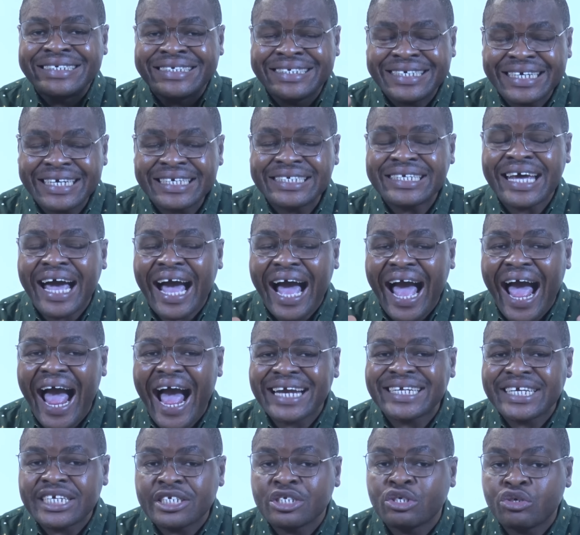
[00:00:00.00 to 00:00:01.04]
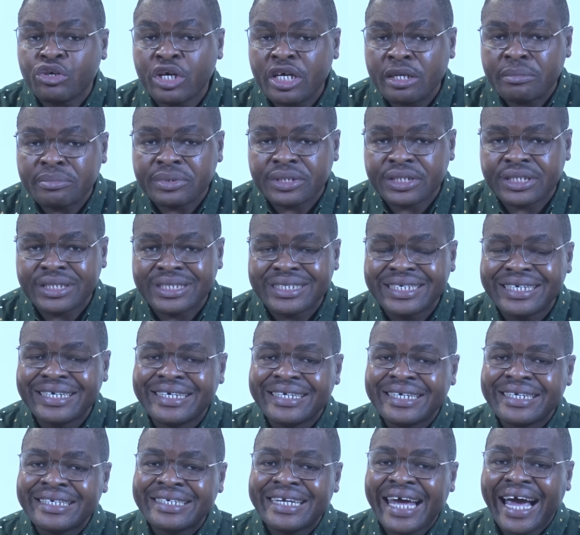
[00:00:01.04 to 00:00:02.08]
these are the dreams
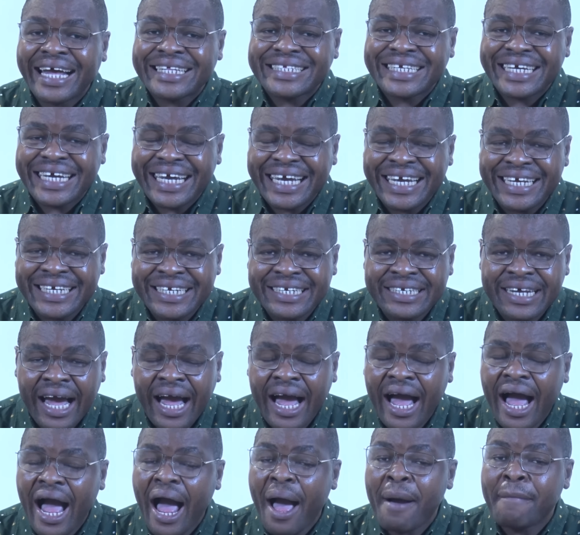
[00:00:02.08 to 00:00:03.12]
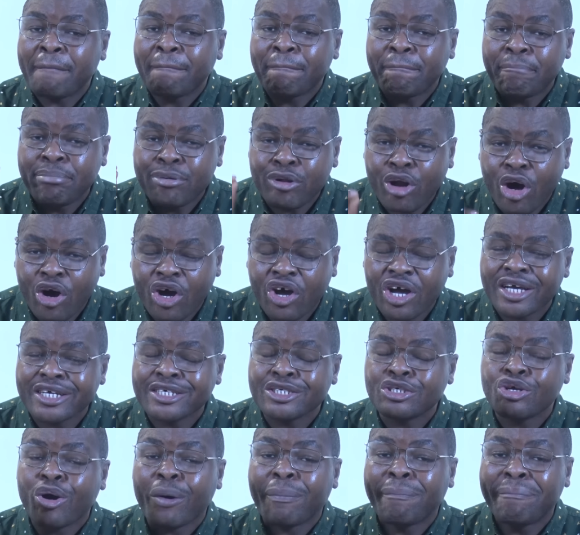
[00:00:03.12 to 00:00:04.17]
that hinder and block
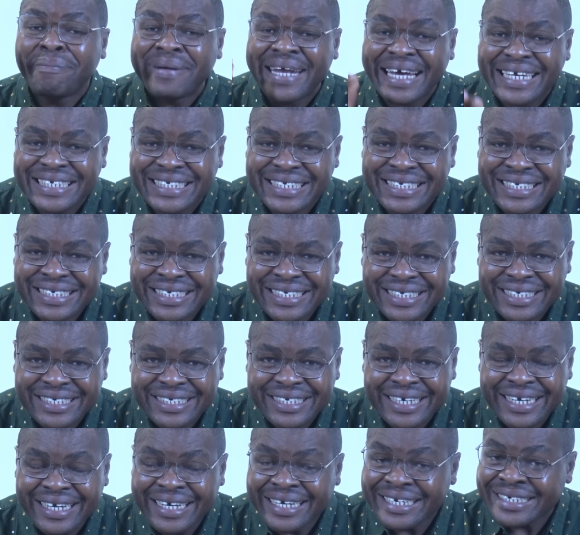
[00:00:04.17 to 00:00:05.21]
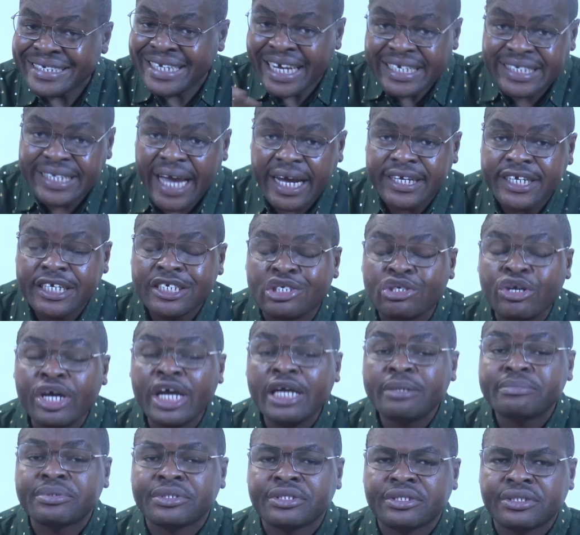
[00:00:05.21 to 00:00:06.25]
your blessings. These are the
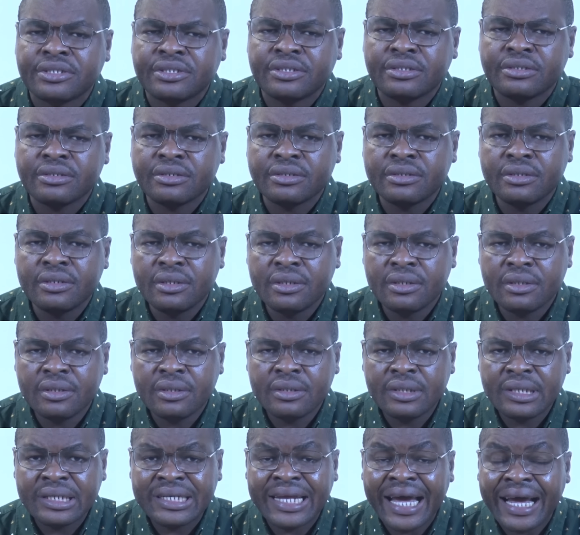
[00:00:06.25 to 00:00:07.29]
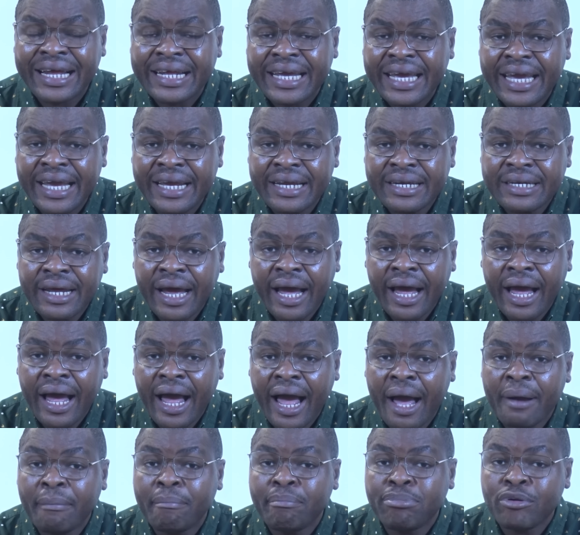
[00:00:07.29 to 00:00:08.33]
dreams that hinder
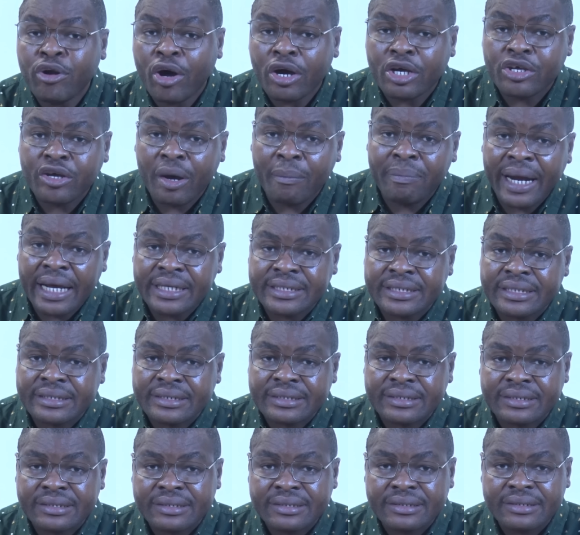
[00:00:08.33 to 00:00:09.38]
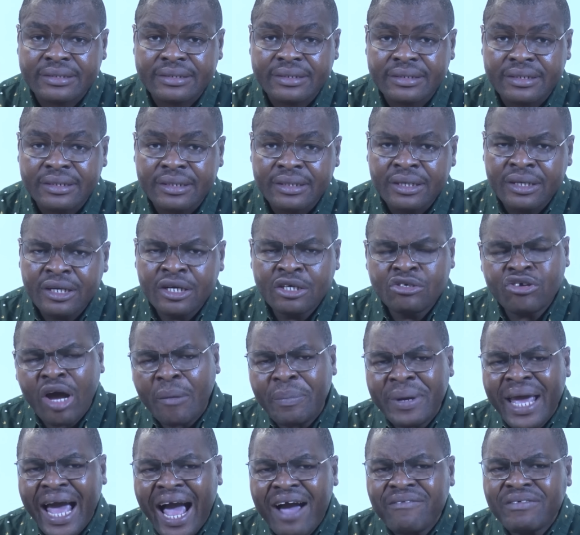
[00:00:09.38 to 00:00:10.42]
and block your blessings. You
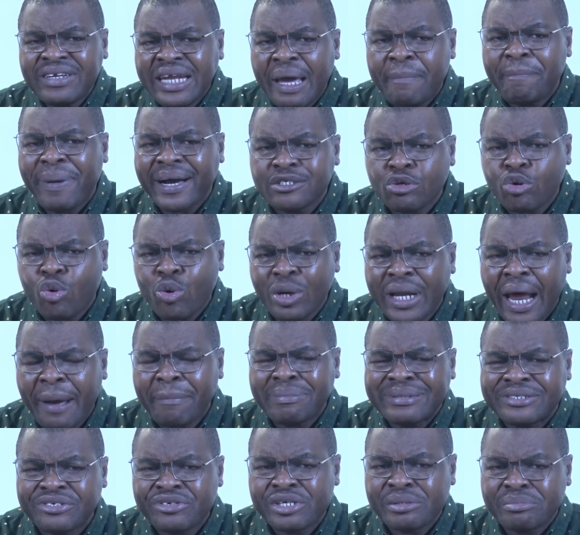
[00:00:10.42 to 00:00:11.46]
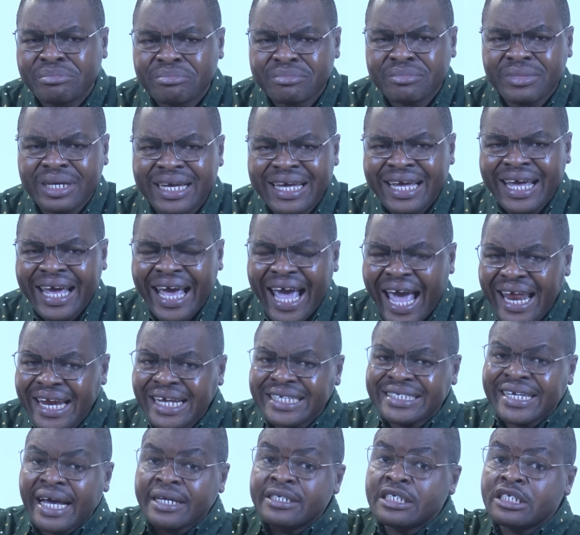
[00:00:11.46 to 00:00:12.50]
have been having a particular dream.
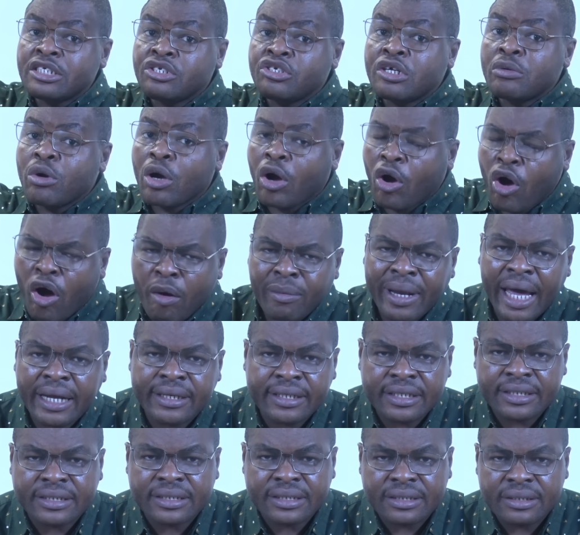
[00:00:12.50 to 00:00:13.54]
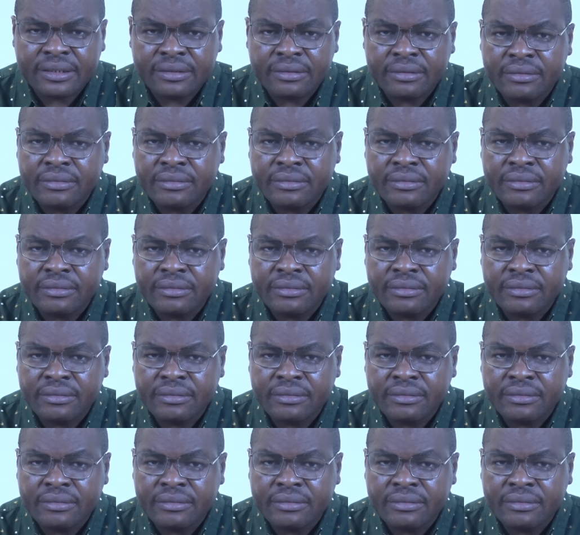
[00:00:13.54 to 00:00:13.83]
Anytime this dream will come like this,